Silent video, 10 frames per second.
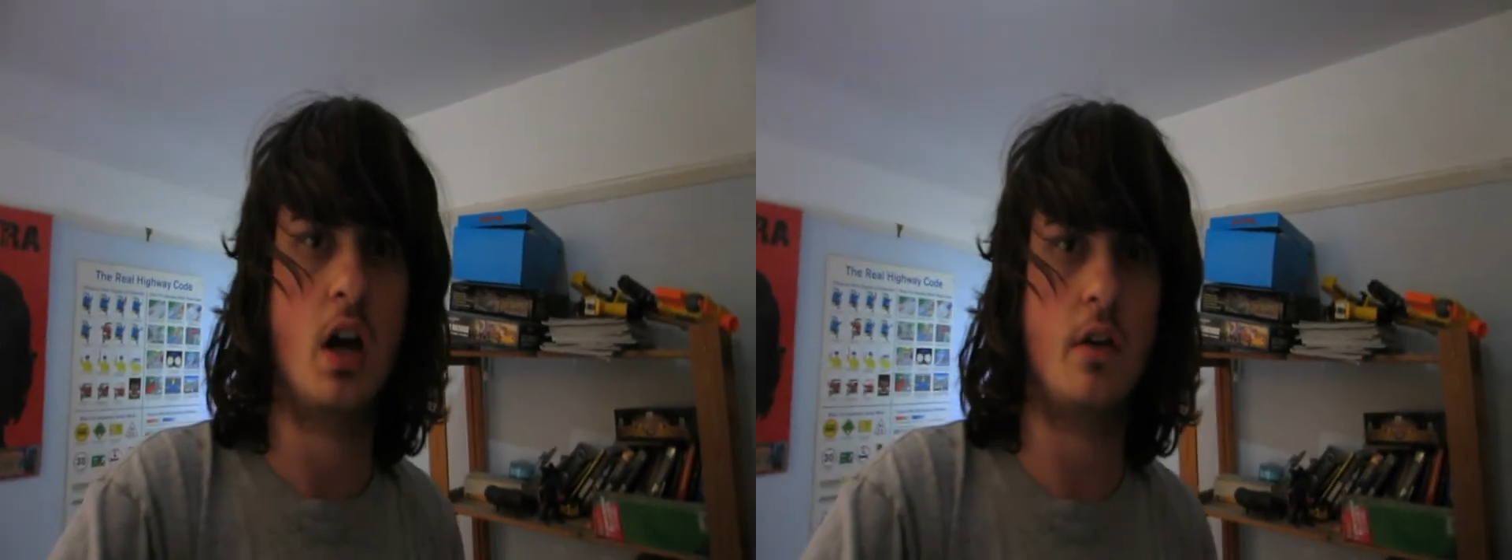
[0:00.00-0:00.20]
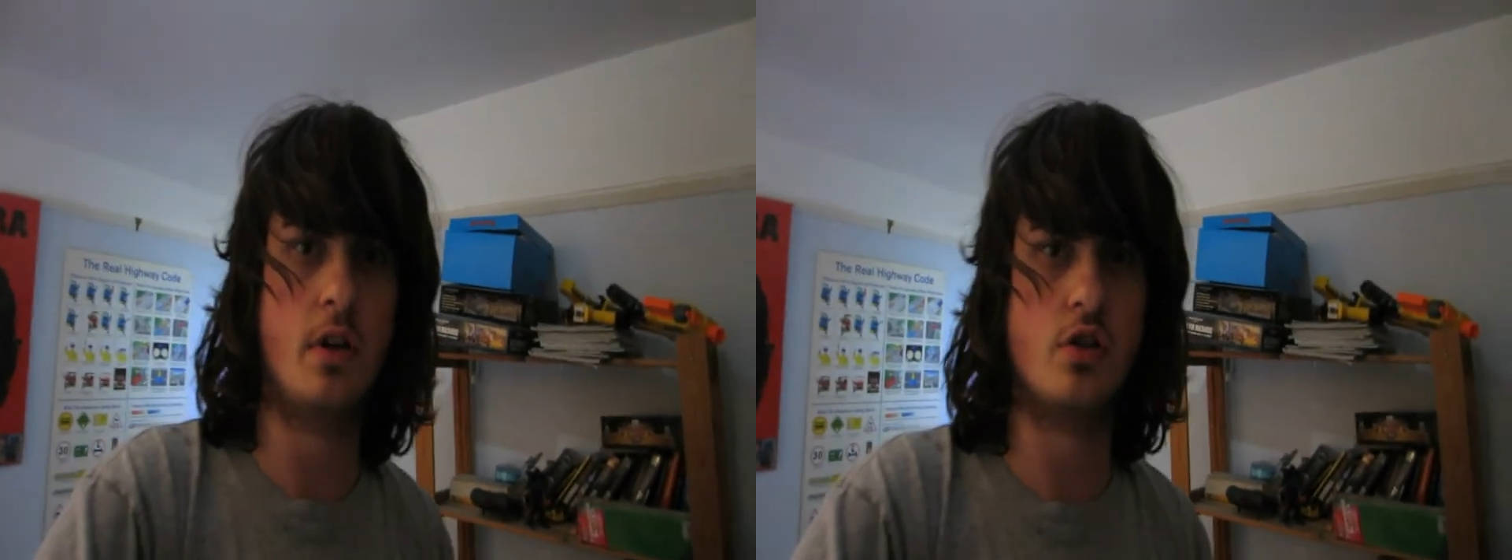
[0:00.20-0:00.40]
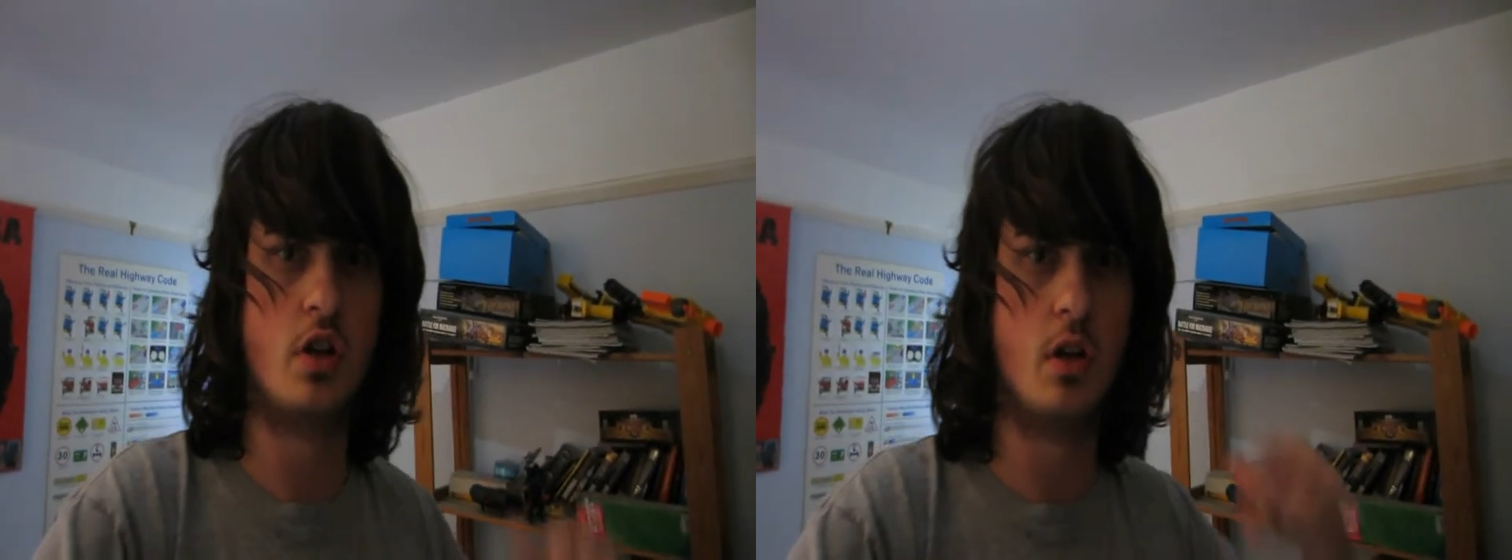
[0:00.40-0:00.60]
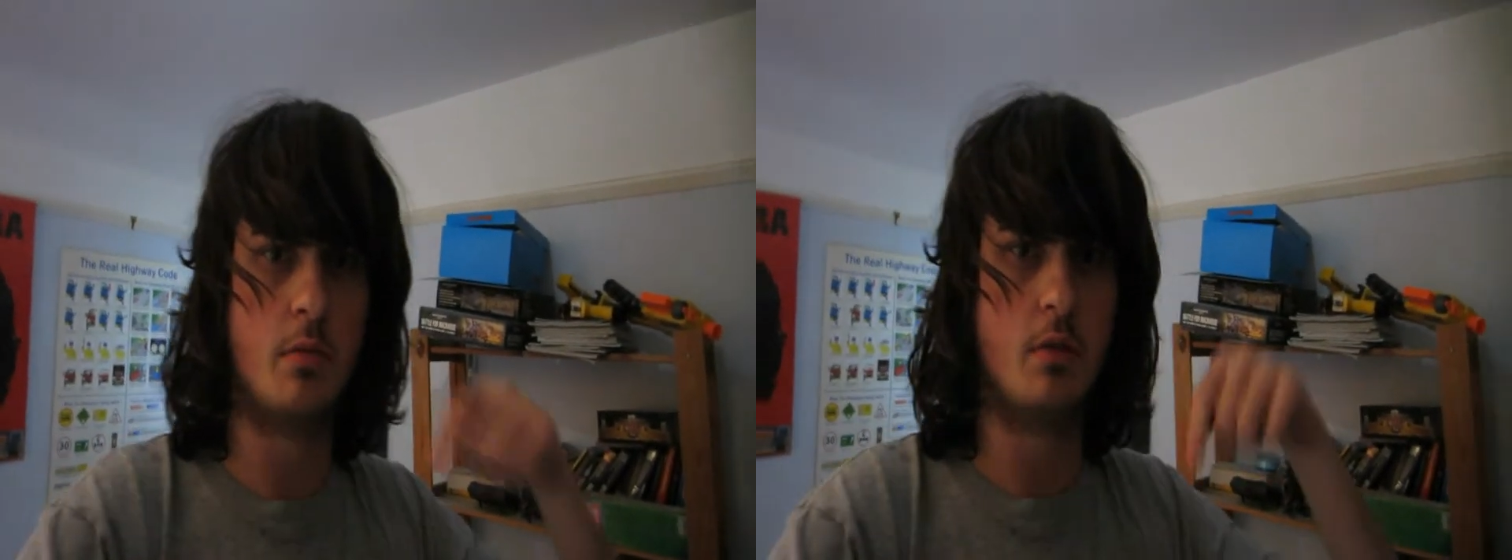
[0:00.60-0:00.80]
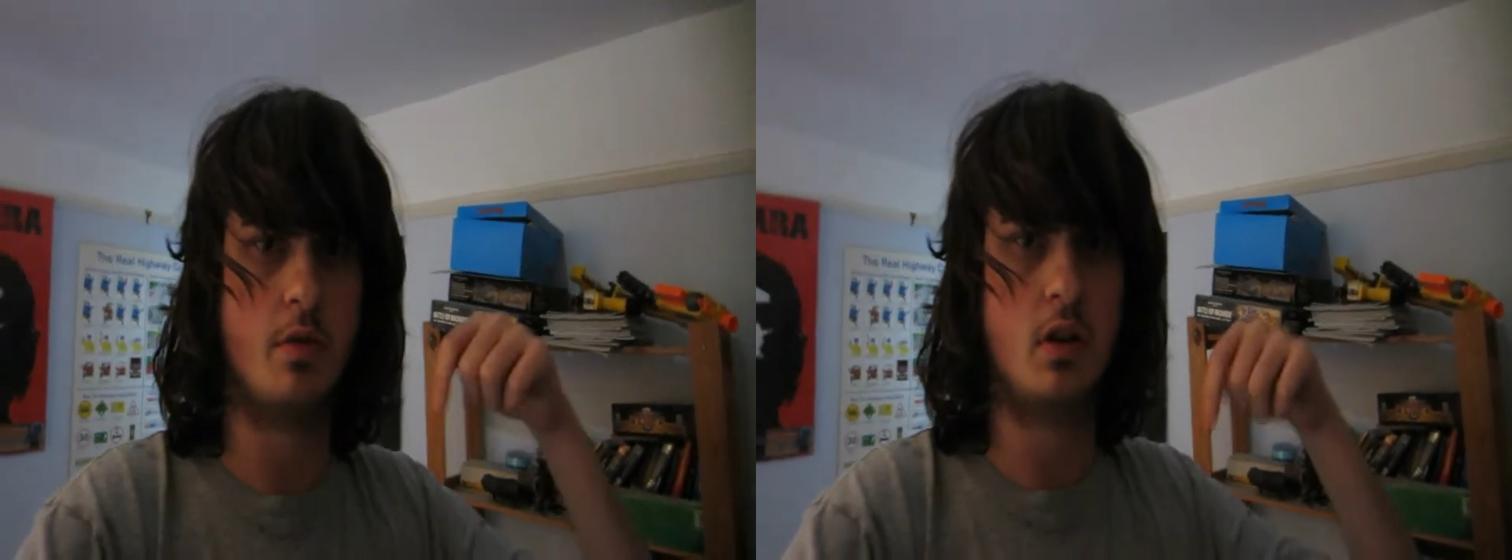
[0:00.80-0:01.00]
Eventually
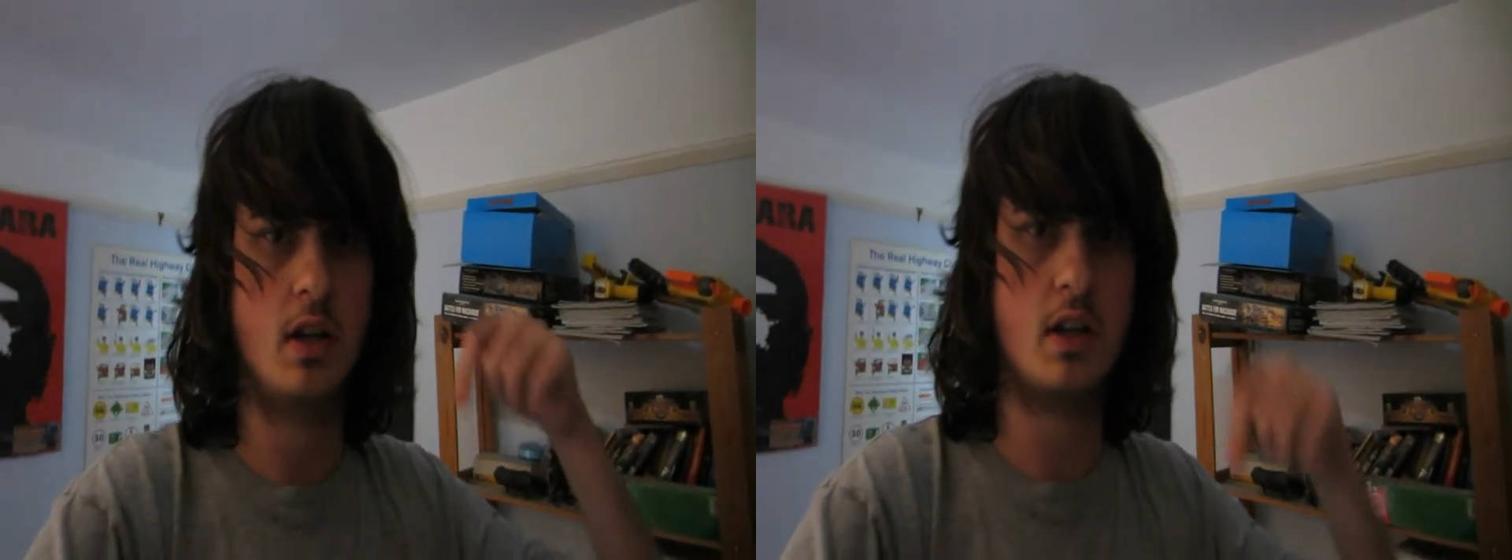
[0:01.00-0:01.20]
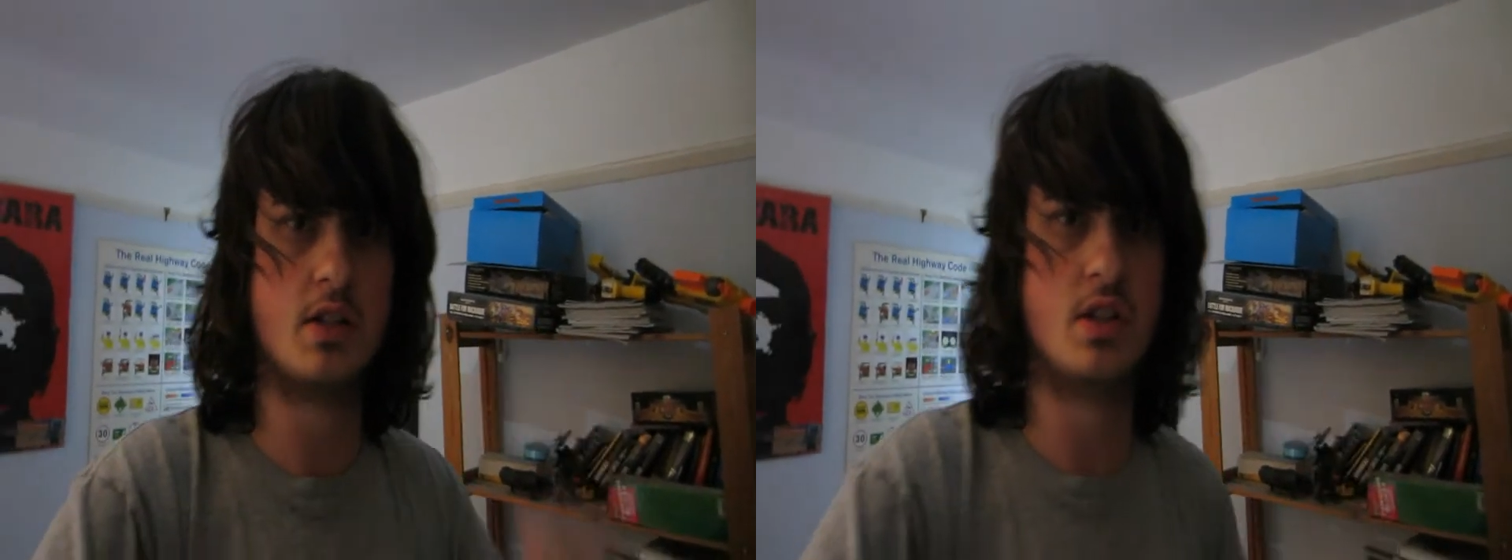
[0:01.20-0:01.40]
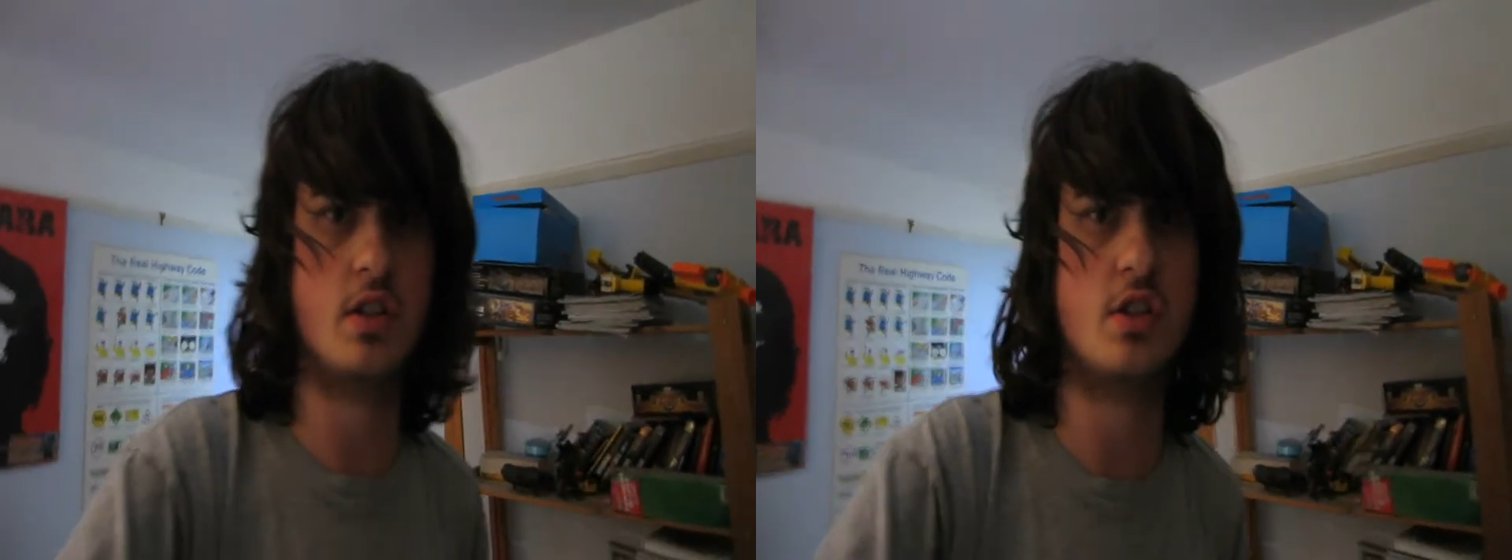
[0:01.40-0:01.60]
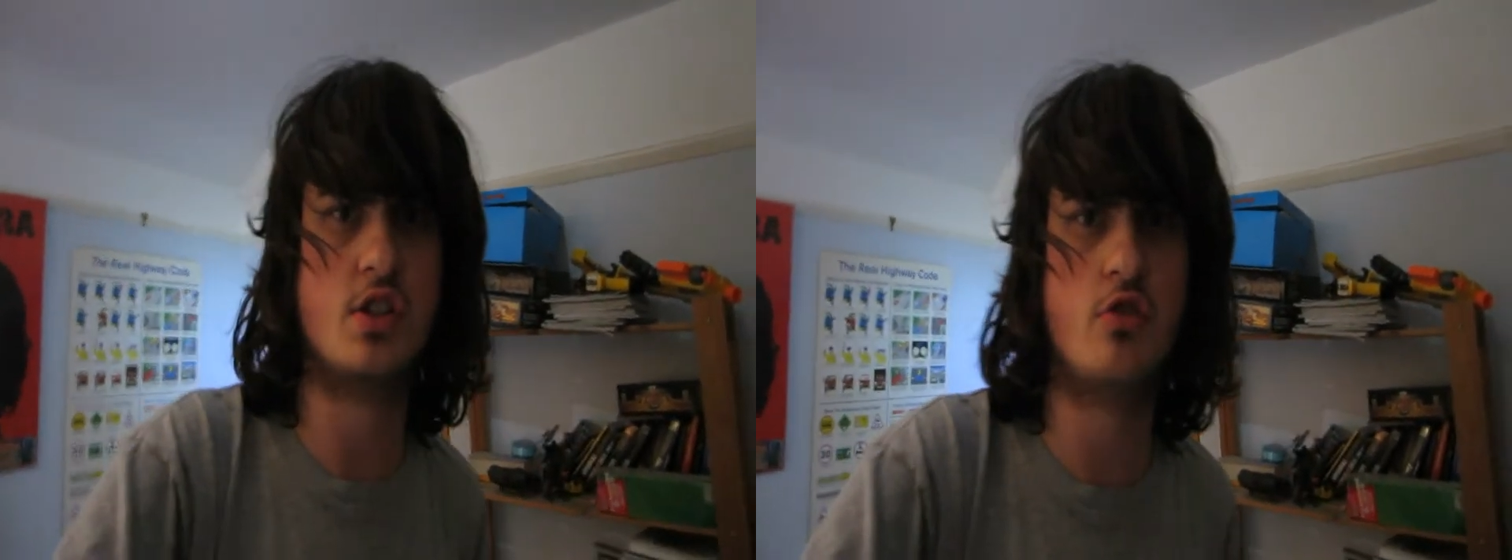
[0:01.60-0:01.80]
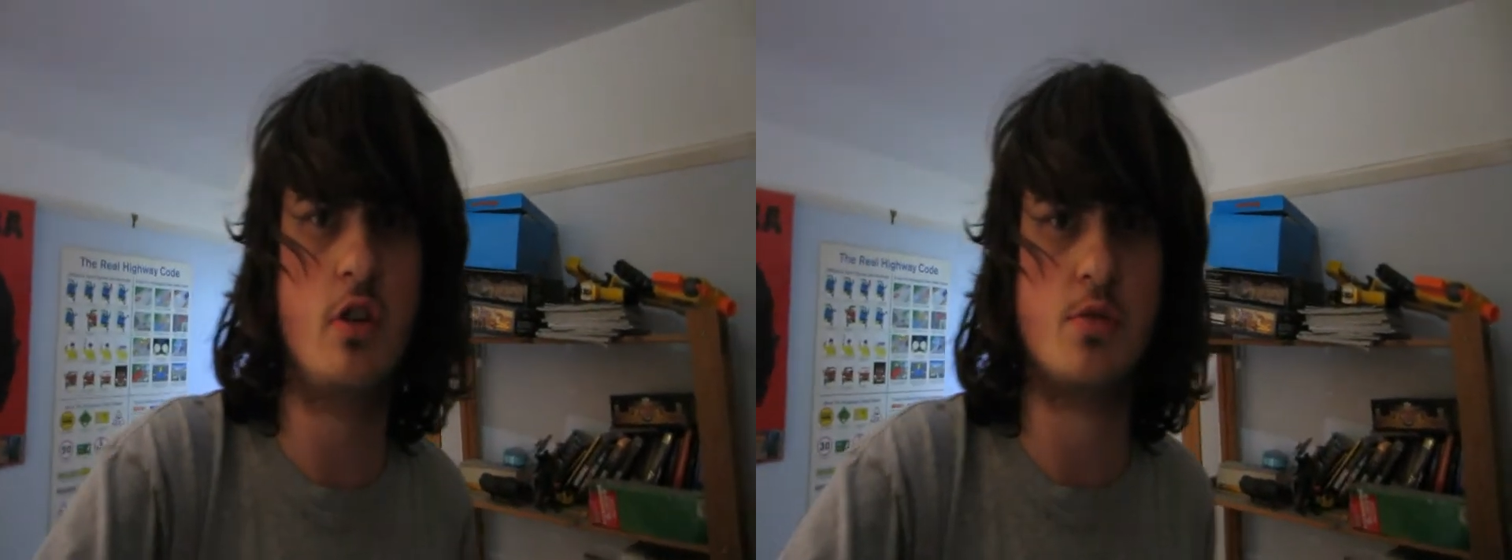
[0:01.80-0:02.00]
I'm going to put links in the
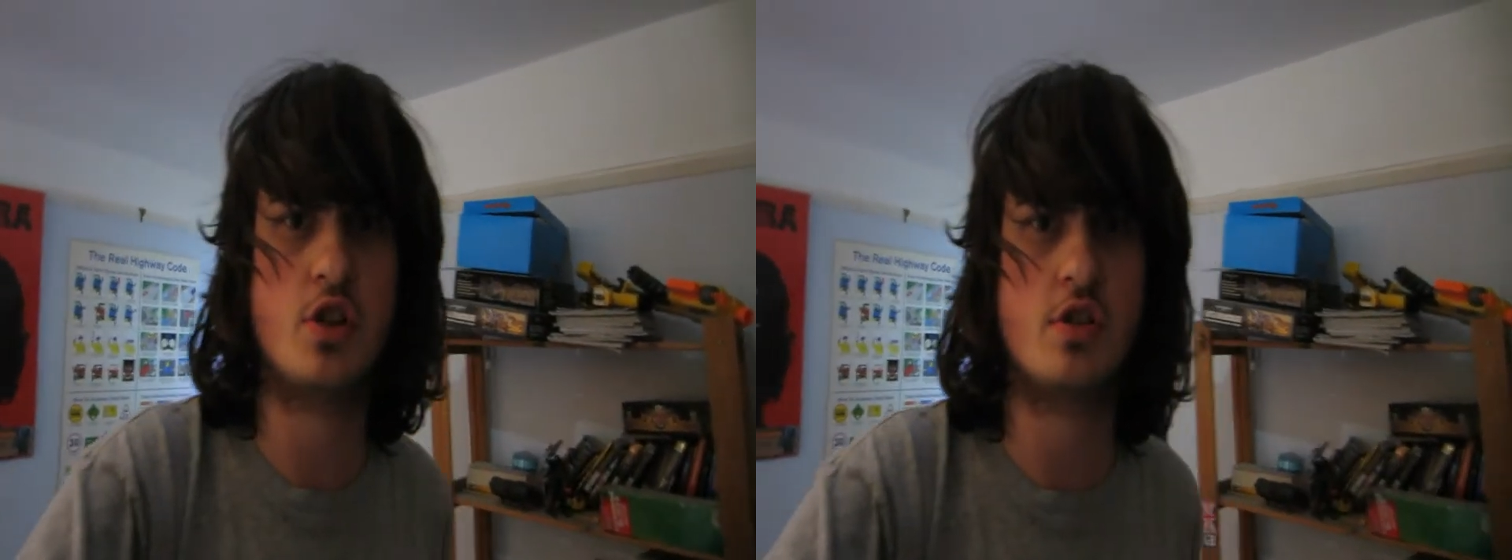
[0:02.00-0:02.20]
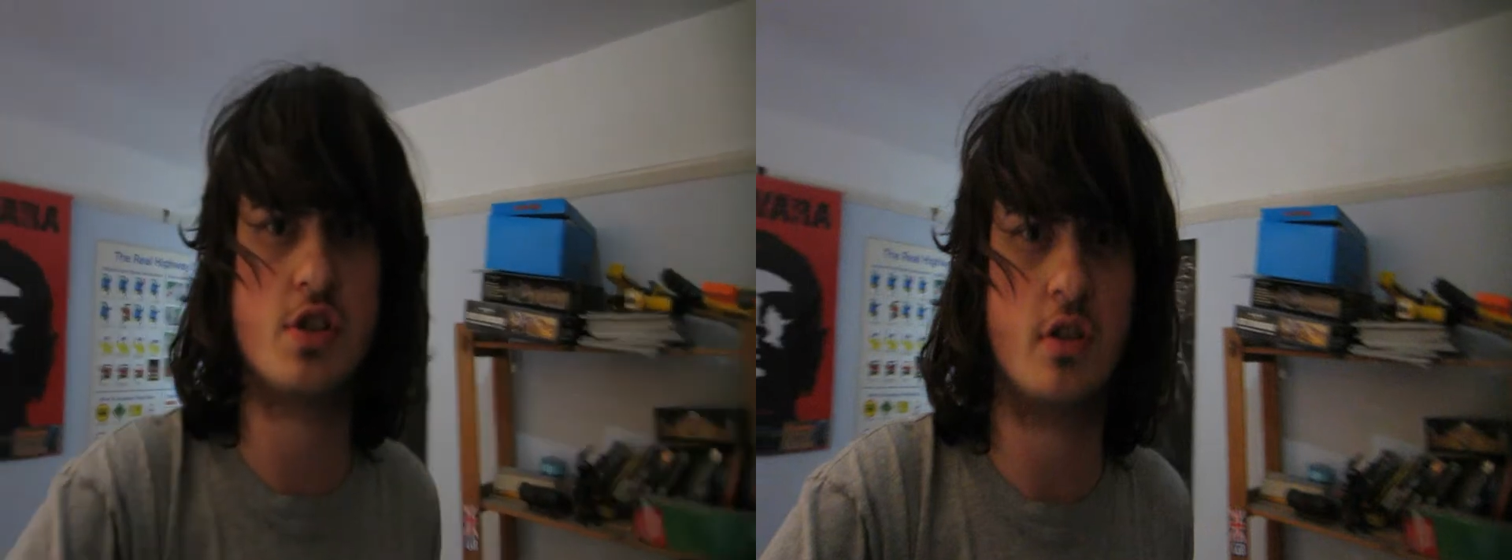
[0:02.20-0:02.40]
description